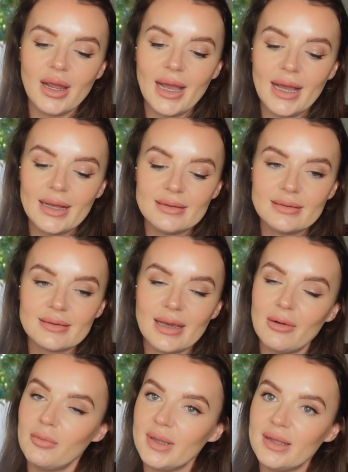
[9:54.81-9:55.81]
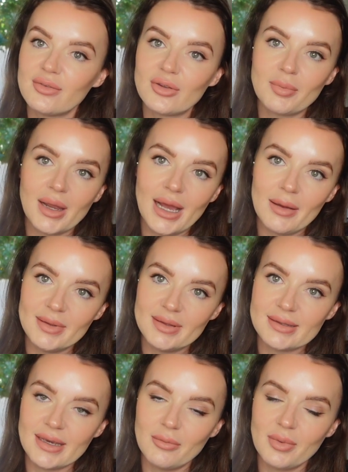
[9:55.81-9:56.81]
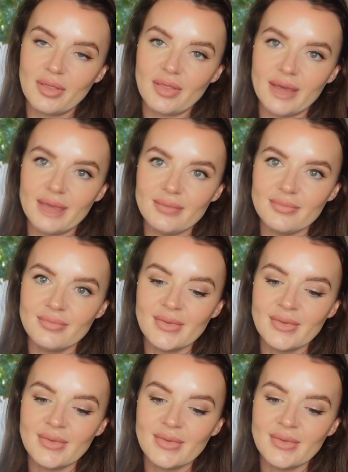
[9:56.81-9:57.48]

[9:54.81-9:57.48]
and I'll be super happy to help with that.